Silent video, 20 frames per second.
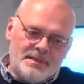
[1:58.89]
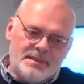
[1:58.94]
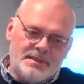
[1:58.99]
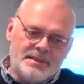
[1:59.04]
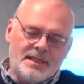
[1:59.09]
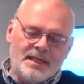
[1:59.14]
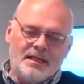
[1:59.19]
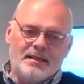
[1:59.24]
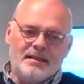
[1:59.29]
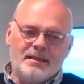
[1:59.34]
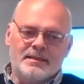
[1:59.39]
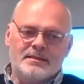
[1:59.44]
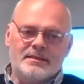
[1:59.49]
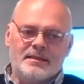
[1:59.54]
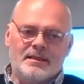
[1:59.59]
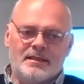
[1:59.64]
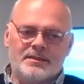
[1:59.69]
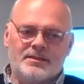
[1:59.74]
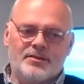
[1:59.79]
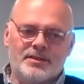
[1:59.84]
now I,
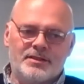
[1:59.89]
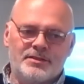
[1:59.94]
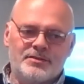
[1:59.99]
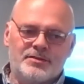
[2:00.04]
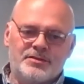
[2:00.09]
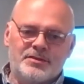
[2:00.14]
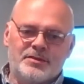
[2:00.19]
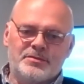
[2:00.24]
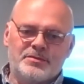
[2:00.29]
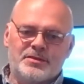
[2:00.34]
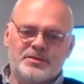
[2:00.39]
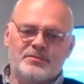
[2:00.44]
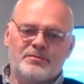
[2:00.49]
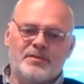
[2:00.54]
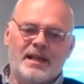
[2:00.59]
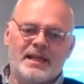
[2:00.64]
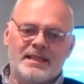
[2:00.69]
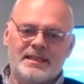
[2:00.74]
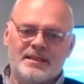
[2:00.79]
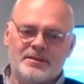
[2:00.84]
I got introduced to
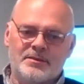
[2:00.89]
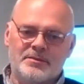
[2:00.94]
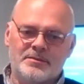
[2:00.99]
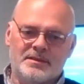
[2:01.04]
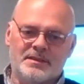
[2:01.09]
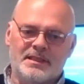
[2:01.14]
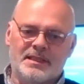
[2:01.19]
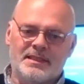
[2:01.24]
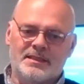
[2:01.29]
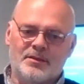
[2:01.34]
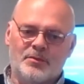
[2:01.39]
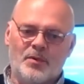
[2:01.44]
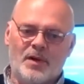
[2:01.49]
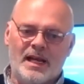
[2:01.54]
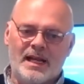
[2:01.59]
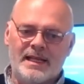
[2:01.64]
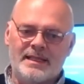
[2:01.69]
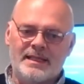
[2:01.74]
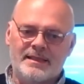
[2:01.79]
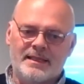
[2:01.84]
radio in a
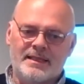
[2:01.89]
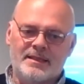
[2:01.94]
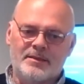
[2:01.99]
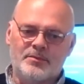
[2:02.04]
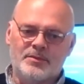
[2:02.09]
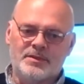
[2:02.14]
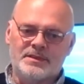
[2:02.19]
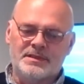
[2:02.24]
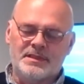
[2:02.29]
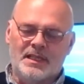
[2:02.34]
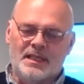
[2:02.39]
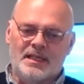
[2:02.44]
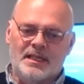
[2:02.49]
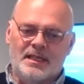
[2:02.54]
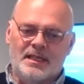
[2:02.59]
way that it was